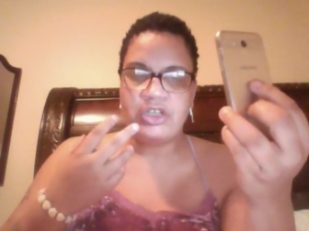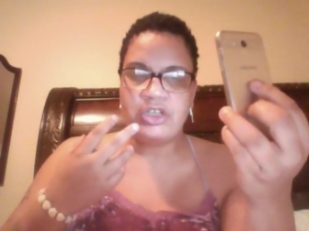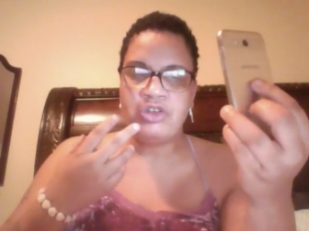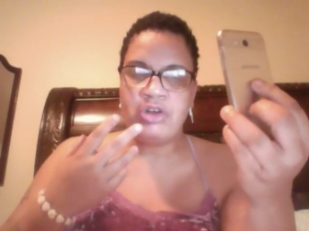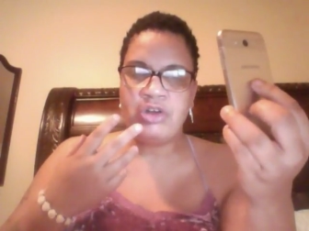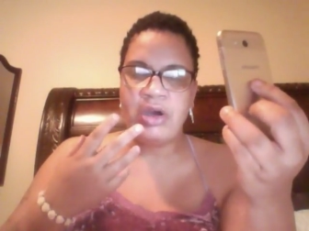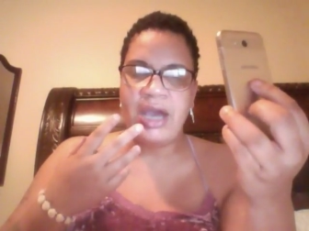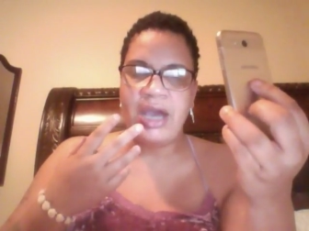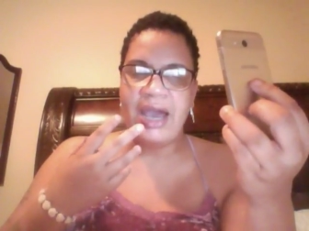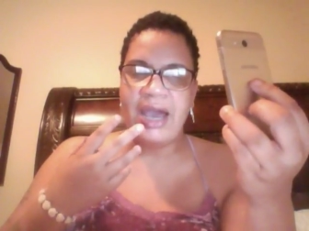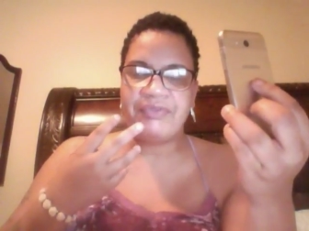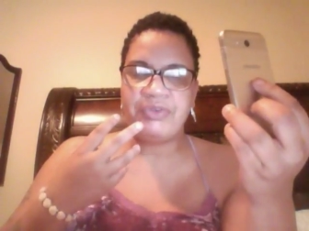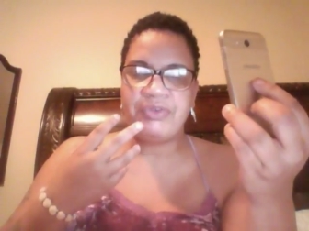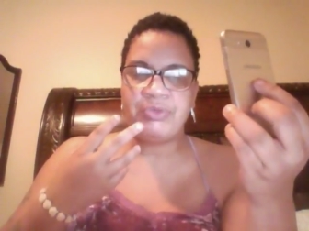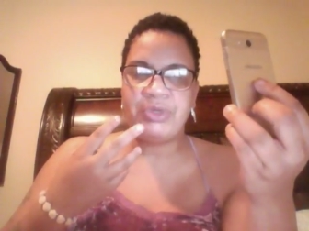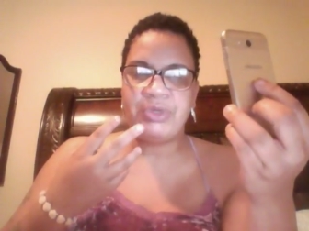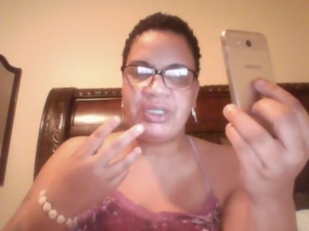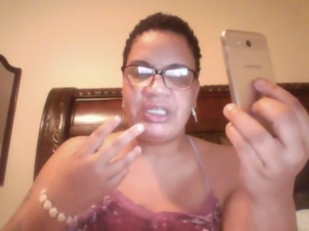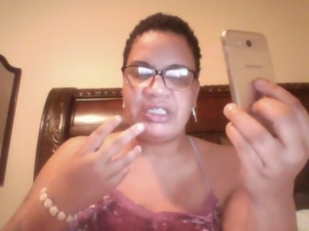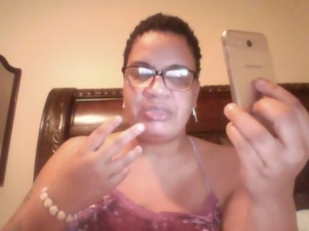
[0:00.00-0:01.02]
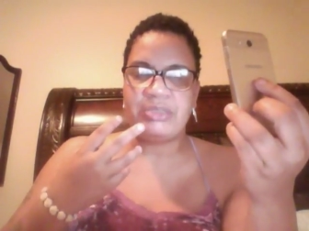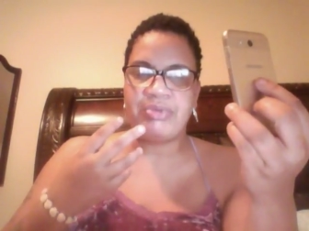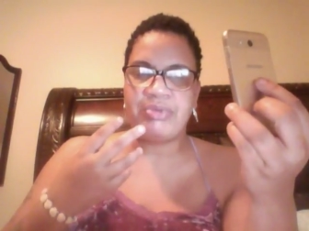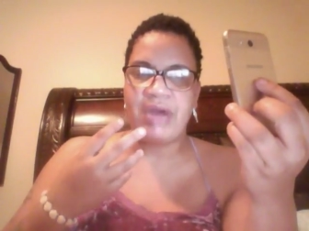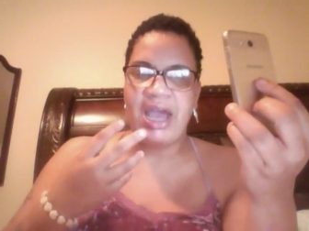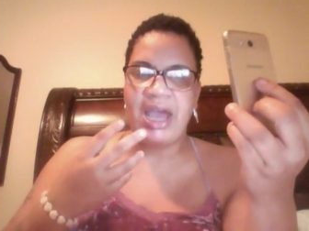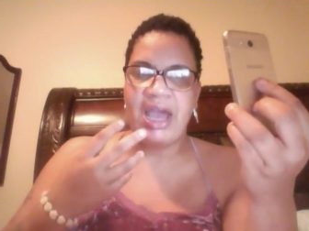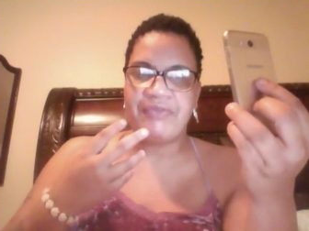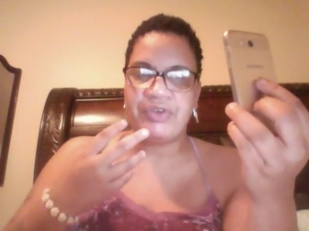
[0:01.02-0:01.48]
you don't have to really
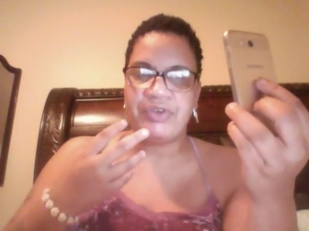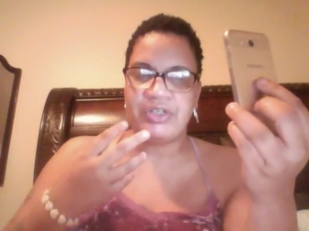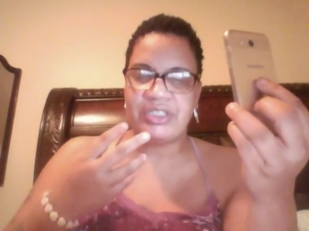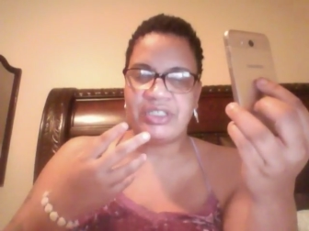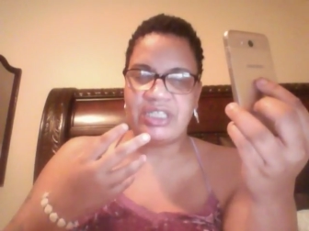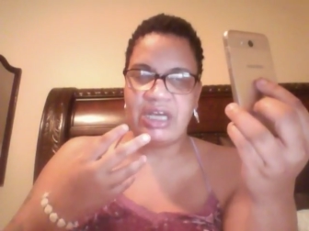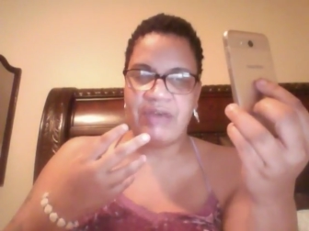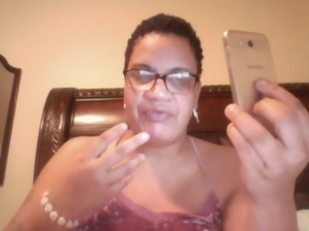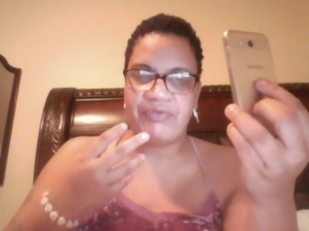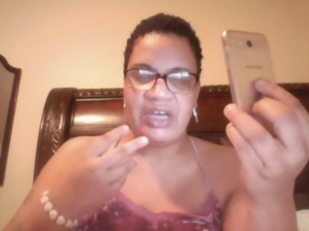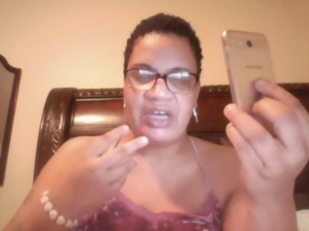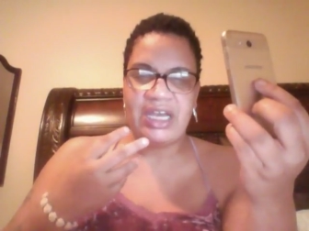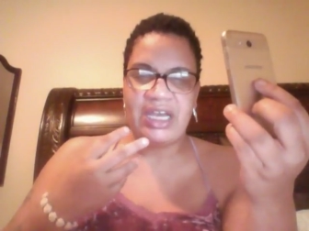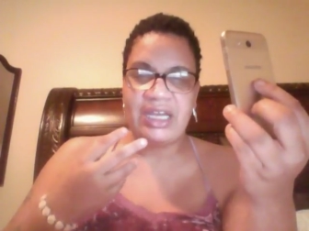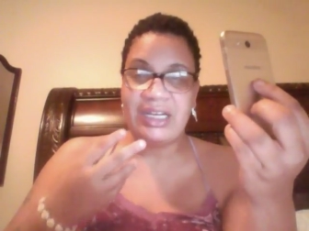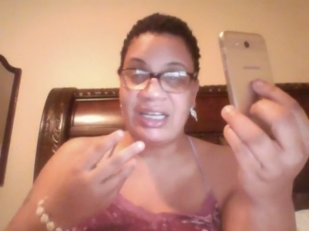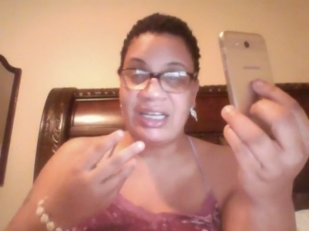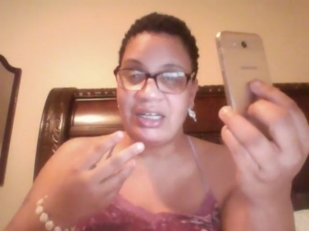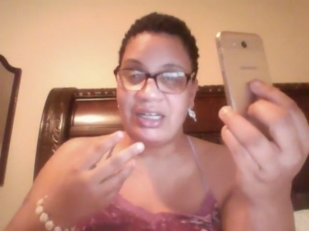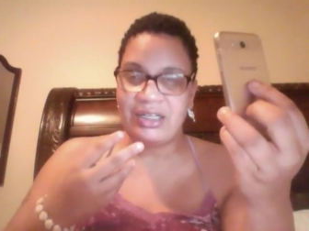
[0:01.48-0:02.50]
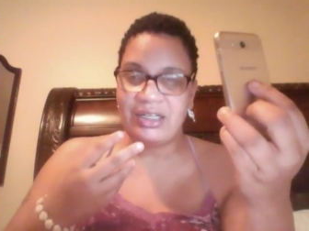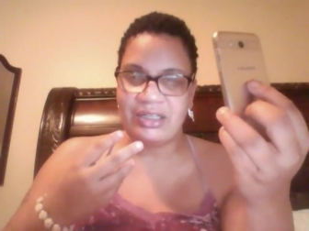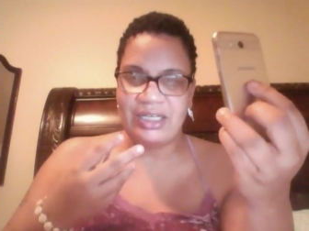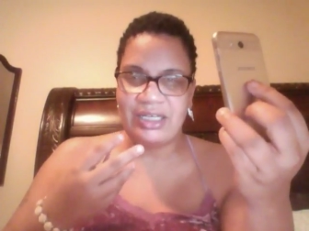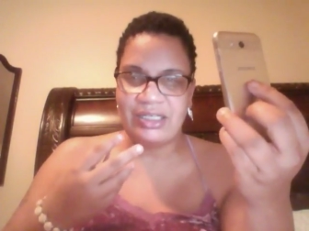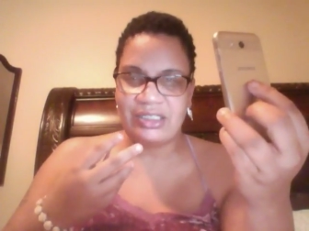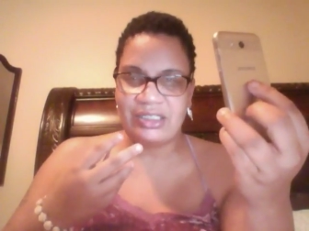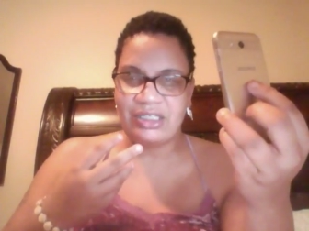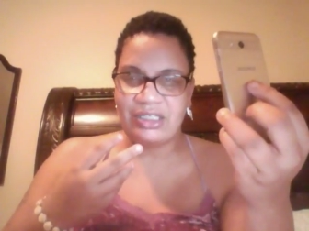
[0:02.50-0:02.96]
deprive yourself of any of the
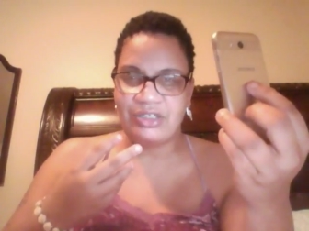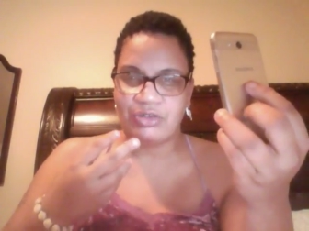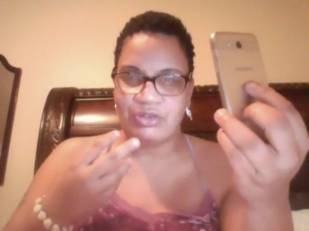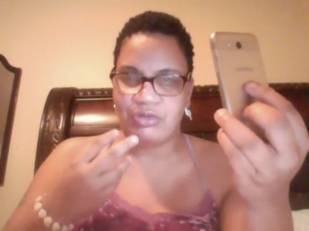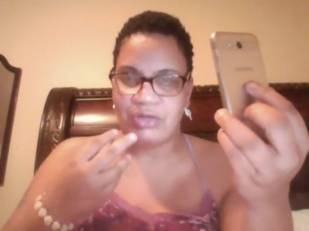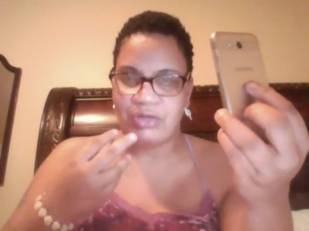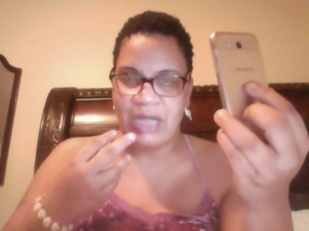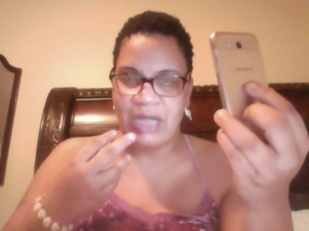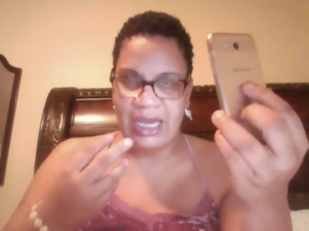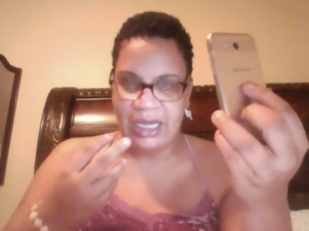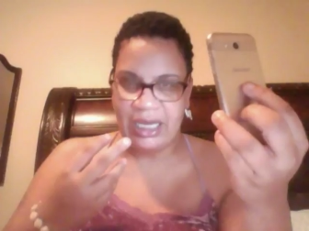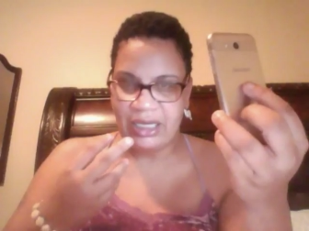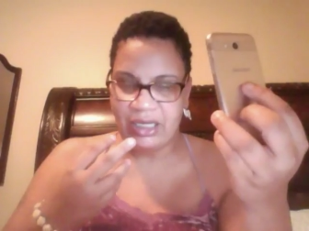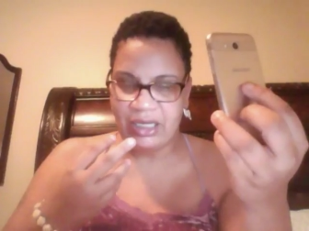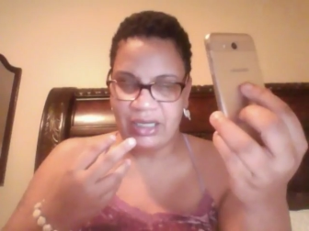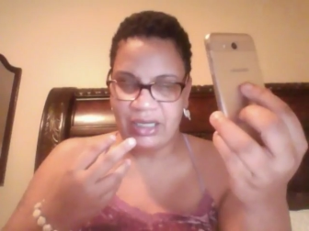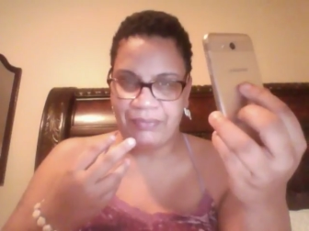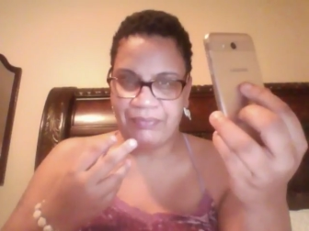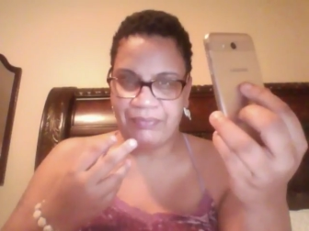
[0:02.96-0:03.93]
things that you like.